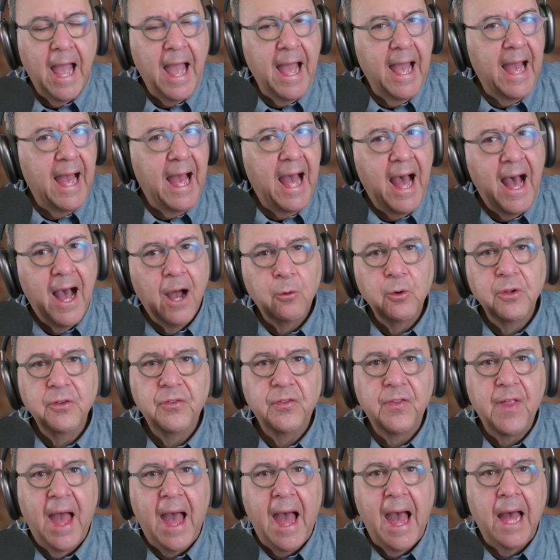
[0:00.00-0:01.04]
how is
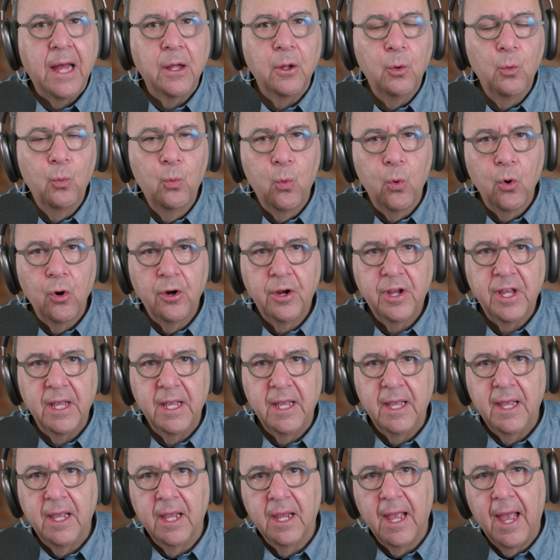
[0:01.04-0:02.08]
that
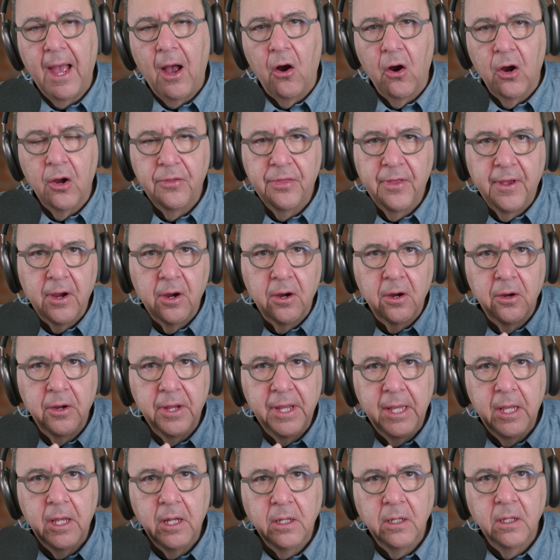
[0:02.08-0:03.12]
working? Are there
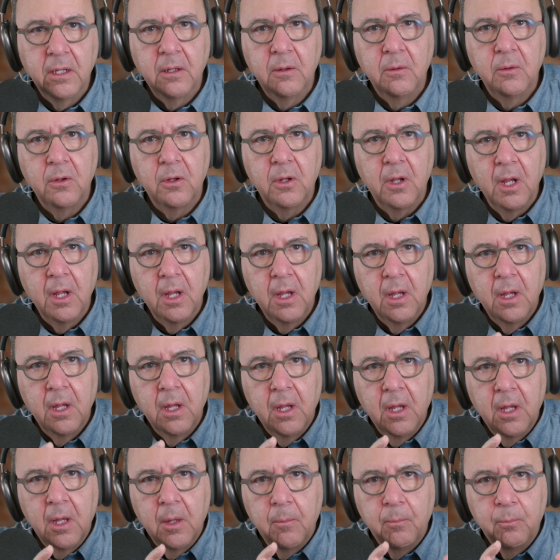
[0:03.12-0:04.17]
hidden
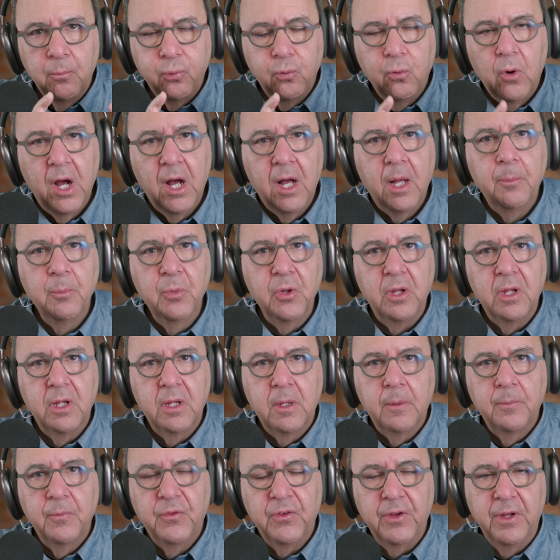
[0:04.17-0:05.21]

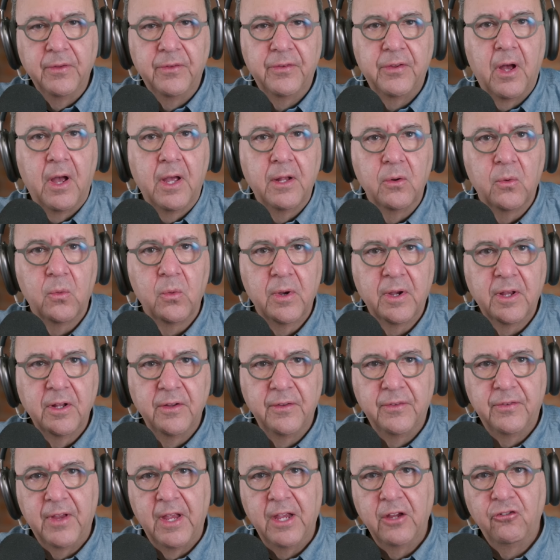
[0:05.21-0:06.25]
problems inside
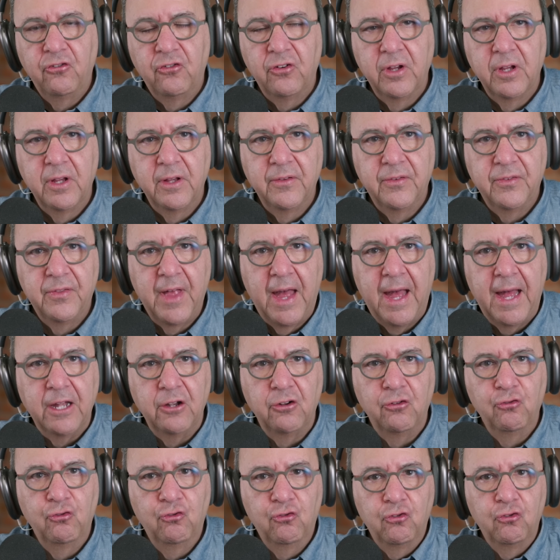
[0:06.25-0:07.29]
organizations that
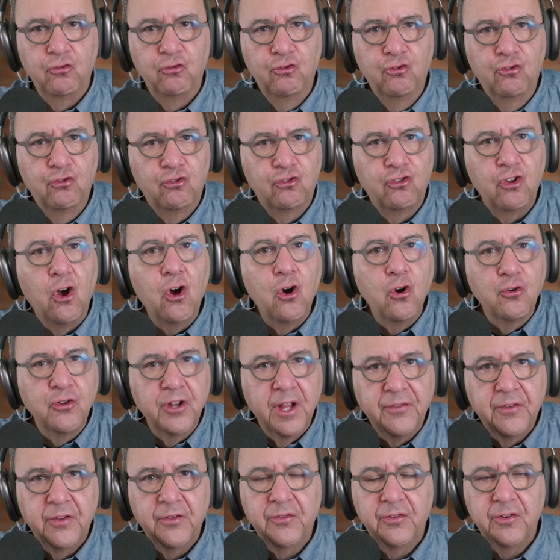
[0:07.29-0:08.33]
don't
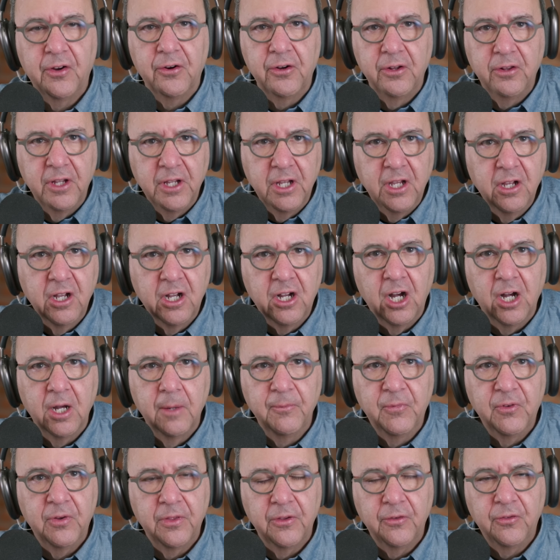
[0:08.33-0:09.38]
necessarily
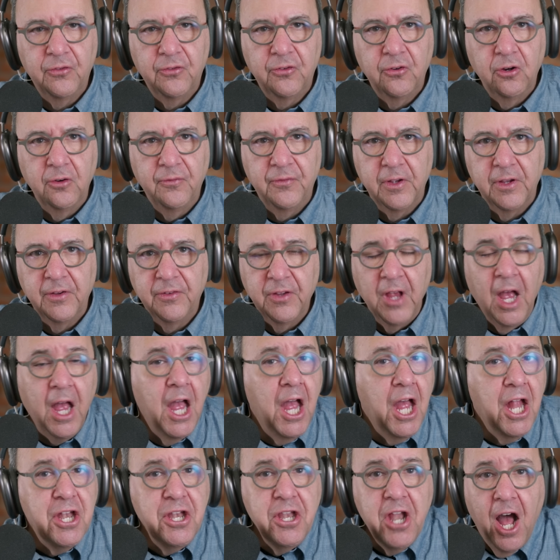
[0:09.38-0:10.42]
come to the surface,
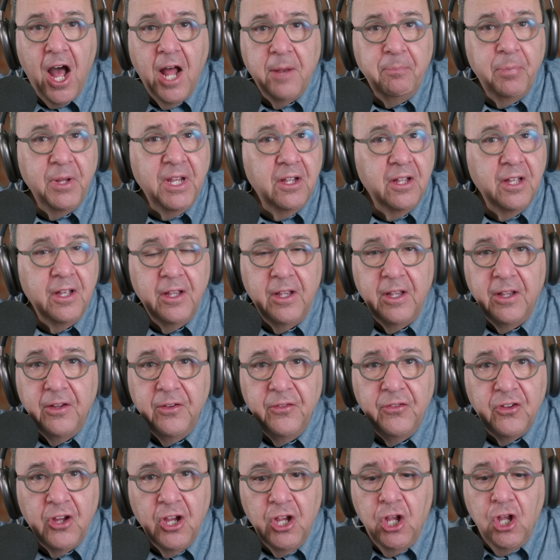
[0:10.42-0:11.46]
not
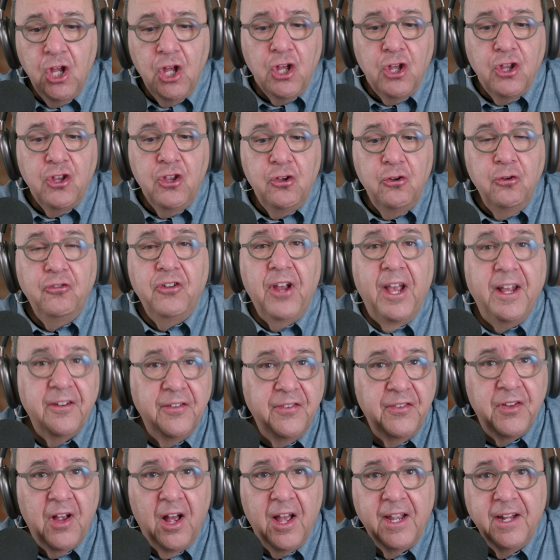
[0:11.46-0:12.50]
because you data
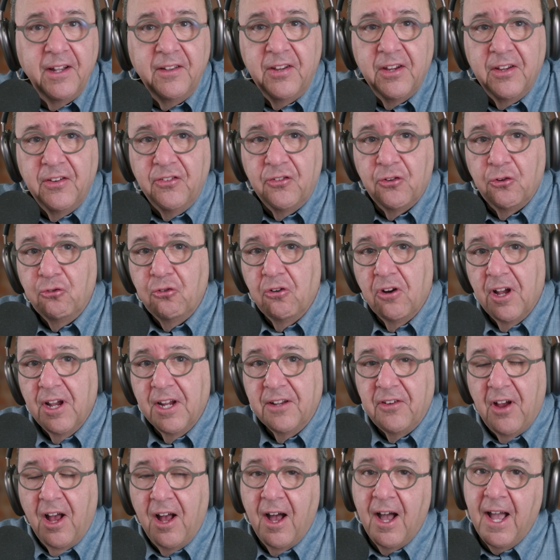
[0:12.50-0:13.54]
scientists are trying
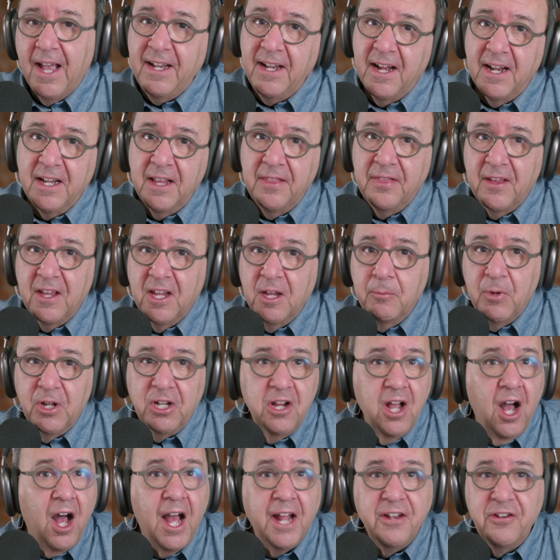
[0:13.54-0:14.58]
to hide anything, but
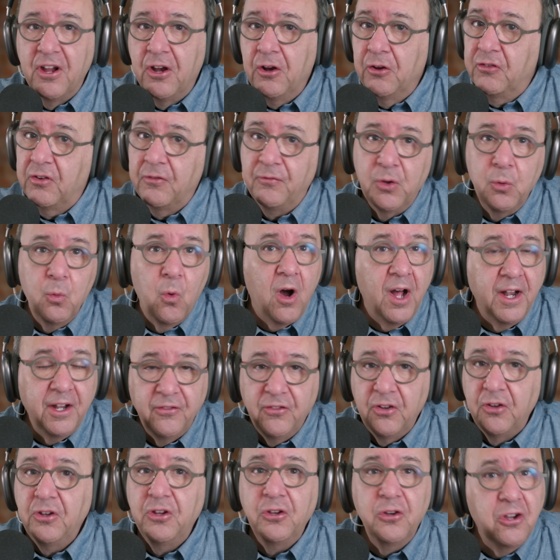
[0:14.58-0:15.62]
God knows if you wanted
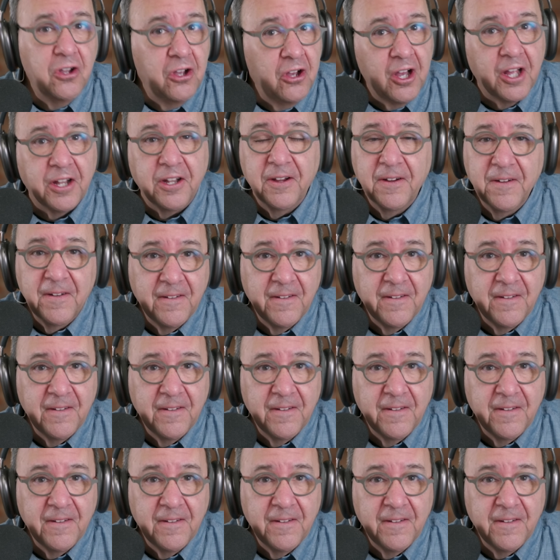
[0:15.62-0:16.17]
to, you could.